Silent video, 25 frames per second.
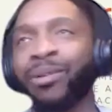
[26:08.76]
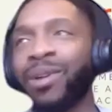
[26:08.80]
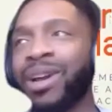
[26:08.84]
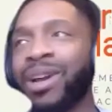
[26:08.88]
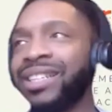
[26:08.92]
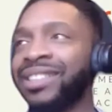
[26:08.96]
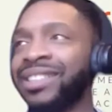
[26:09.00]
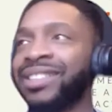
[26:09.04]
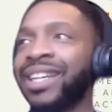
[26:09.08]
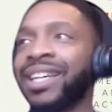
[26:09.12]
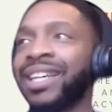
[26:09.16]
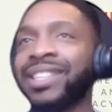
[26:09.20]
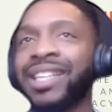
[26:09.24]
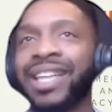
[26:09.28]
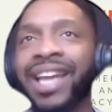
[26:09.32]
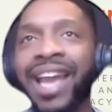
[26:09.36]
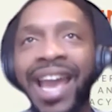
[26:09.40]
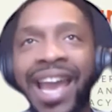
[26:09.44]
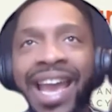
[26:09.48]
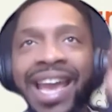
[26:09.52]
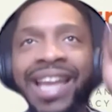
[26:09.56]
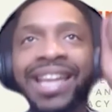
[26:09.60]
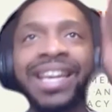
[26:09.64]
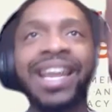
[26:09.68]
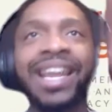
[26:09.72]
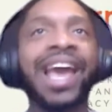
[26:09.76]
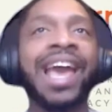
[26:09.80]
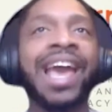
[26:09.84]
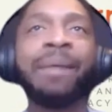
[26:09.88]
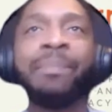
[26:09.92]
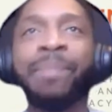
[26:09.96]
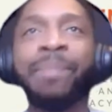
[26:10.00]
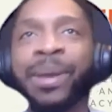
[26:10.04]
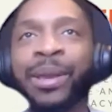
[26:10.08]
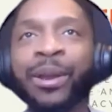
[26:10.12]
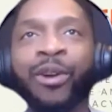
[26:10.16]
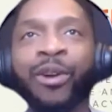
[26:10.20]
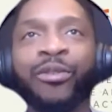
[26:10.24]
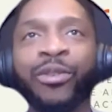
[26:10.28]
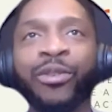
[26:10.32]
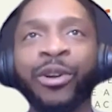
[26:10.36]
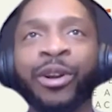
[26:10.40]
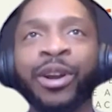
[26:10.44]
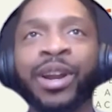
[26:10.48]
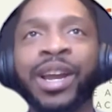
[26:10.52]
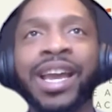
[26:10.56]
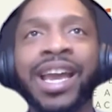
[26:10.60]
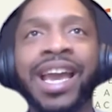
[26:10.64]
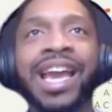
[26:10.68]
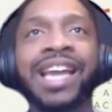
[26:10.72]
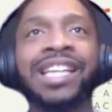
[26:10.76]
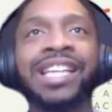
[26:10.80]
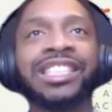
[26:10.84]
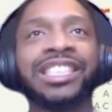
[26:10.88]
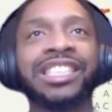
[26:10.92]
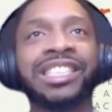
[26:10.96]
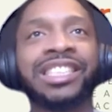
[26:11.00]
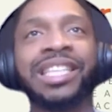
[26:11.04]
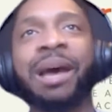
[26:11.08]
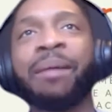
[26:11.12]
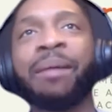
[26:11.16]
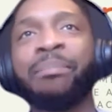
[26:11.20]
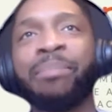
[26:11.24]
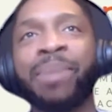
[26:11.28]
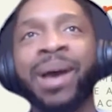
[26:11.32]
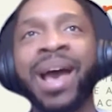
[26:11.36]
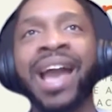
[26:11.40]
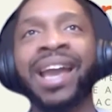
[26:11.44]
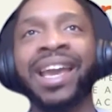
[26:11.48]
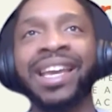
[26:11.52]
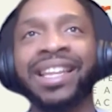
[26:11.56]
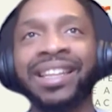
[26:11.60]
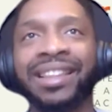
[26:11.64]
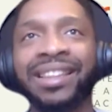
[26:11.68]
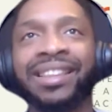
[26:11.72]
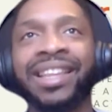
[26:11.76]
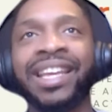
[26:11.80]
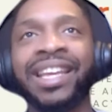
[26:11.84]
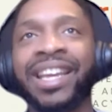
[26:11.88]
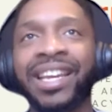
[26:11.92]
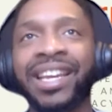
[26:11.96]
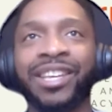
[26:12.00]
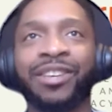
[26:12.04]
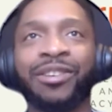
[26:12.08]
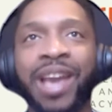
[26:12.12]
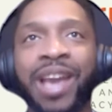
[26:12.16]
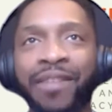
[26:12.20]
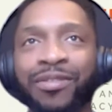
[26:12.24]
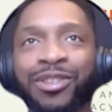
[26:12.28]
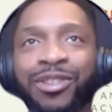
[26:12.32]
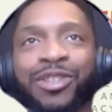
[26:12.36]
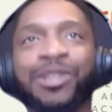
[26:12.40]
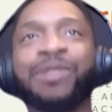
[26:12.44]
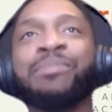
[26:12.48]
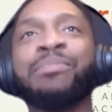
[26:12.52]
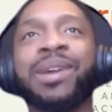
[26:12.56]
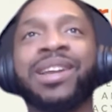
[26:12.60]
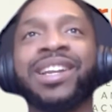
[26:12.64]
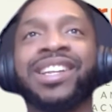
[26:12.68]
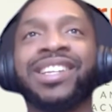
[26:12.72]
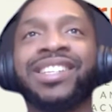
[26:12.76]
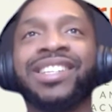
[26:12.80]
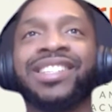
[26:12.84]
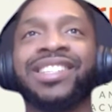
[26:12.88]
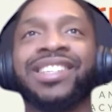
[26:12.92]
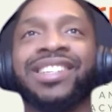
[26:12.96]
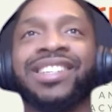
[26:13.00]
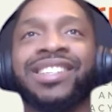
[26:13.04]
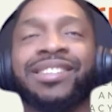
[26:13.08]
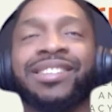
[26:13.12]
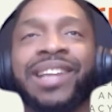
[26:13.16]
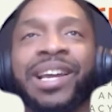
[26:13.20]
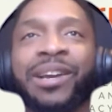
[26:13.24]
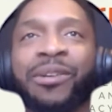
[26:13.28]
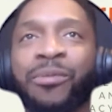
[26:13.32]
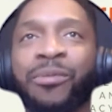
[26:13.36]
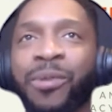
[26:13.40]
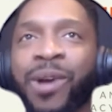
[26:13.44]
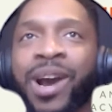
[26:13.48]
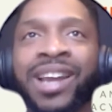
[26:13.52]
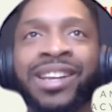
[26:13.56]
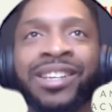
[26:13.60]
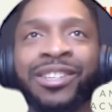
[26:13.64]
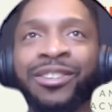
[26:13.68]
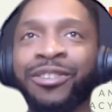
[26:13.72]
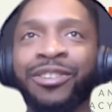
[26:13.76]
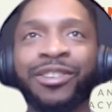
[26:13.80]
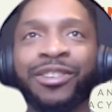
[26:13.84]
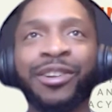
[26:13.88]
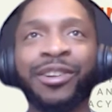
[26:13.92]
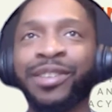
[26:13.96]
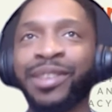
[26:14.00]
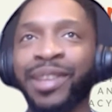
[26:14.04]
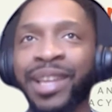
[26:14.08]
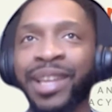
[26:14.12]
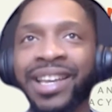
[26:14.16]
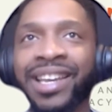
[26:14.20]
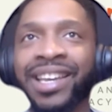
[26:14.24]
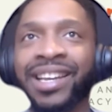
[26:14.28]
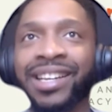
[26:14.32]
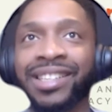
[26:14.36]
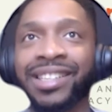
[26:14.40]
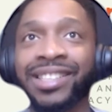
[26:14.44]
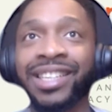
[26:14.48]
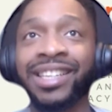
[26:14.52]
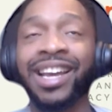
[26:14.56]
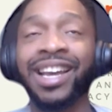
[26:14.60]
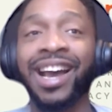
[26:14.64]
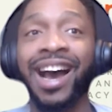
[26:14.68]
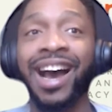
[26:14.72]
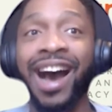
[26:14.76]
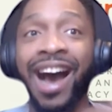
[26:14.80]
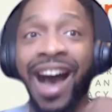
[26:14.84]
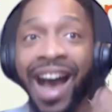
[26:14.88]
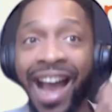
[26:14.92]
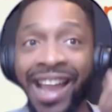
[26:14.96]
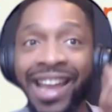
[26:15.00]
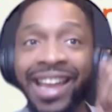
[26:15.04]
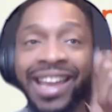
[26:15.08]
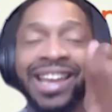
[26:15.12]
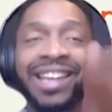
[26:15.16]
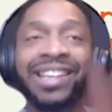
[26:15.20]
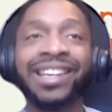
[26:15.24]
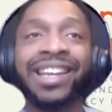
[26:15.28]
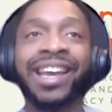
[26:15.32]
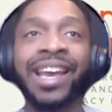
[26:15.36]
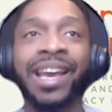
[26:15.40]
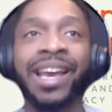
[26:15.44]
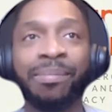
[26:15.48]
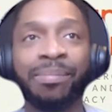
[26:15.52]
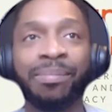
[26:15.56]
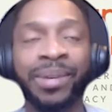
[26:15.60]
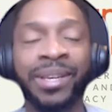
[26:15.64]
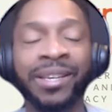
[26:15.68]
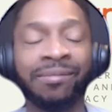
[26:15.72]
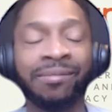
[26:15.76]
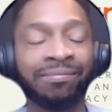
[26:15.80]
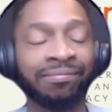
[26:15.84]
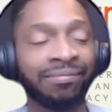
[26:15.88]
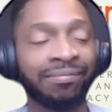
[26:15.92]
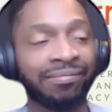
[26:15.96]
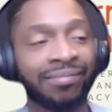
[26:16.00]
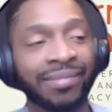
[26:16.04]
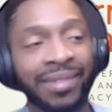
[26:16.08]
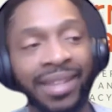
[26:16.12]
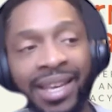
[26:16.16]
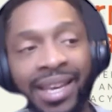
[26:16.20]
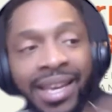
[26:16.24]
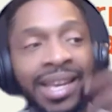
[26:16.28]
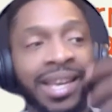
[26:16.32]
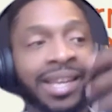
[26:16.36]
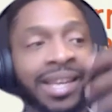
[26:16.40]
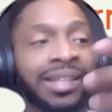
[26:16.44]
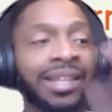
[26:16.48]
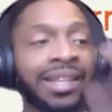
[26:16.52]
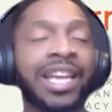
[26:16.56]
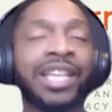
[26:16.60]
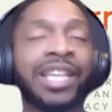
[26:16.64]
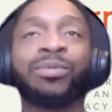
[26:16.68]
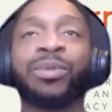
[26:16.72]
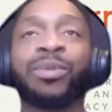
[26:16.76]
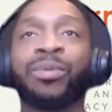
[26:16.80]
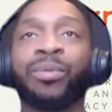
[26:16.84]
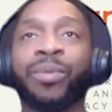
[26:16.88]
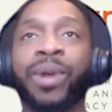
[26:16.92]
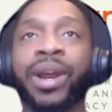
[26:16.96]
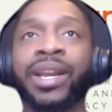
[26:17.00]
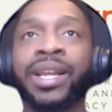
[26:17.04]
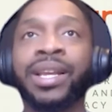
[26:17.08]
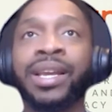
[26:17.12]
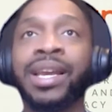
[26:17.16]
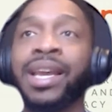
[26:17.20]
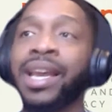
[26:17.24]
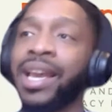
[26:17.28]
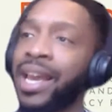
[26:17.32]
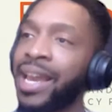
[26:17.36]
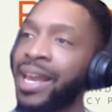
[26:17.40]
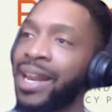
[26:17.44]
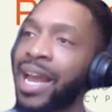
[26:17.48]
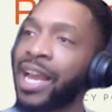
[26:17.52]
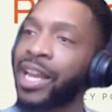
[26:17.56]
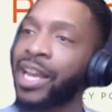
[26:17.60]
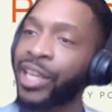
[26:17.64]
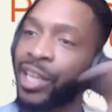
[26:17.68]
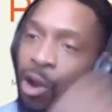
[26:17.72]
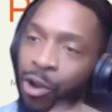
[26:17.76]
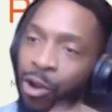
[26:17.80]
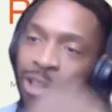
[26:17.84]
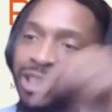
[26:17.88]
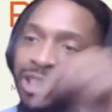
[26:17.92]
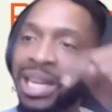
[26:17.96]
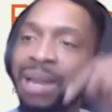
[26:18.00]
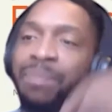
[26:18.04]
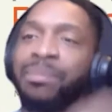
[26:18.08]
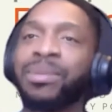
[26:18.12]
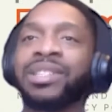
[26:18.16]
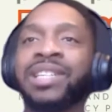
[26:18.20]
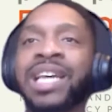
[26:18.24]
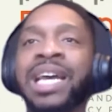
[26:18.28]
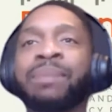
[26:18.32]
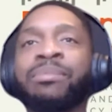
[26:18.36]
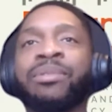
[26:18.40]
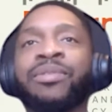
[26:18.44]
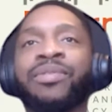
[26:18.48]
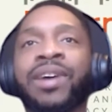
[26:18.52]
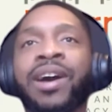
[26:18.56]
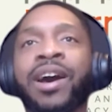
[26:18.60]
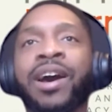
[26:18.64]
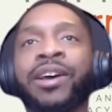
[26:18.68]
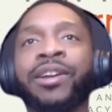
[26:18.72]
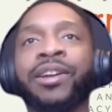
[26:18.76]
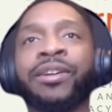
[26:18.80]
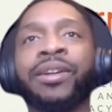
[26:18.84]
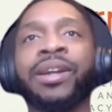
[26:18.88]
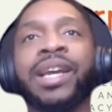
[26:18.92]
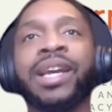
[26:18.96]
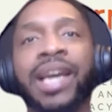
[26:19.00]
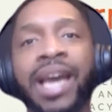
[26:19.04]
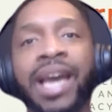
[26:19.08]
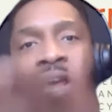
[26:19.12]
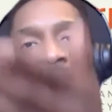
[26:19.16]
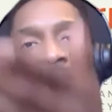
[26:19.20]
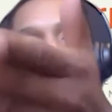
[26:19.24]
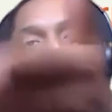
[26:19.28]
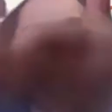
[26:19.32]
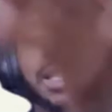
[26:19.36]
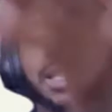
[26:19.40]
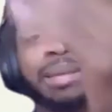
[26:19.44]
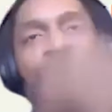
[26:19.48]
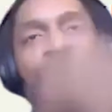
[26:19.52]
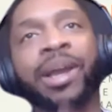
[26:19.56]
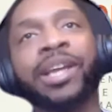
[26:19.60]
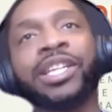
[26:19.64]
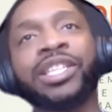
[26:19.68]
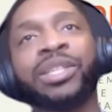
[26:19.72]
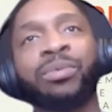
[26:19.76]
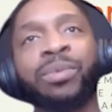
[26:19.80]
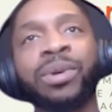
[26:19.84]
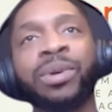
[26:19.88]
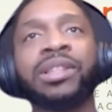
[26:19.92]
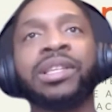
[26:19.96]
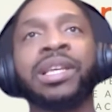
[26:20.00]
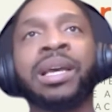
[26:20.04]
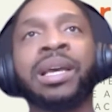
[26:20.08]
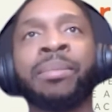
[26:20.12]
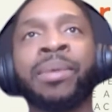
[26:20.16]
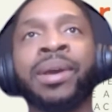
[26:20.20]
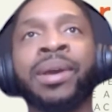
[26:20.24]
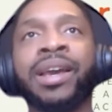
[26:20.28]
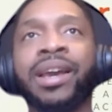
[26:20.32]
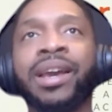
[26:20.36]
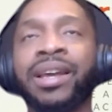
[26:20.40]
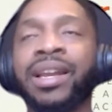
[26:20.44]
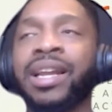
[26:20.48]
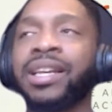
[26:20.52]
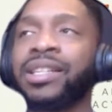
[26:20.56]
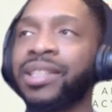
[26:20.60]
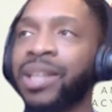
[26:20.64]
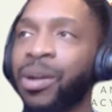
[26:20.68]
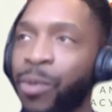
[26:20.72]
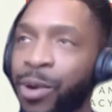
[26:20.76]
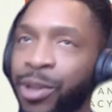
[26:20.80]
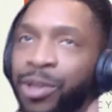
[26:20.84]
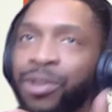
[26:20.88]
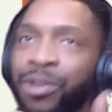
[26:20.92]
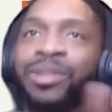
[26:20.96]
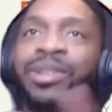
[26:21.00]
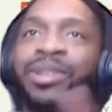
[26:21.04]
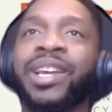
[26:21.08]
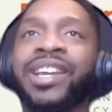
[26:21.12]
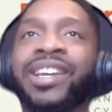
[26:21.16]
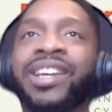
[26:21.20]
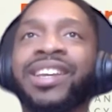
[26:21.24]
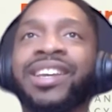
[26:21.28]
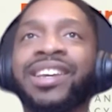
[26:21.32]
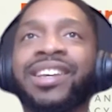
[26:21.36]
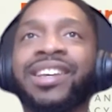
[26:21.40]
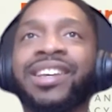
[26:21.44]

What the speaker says: residents, I say, hand the epi over and step back and think. You have 2 minutes. They're like, what? You're thinking? I said, I hand the epi, get the next one ready, and I go stand beside the provider, and I look at the patient with them, and I say, what do you think?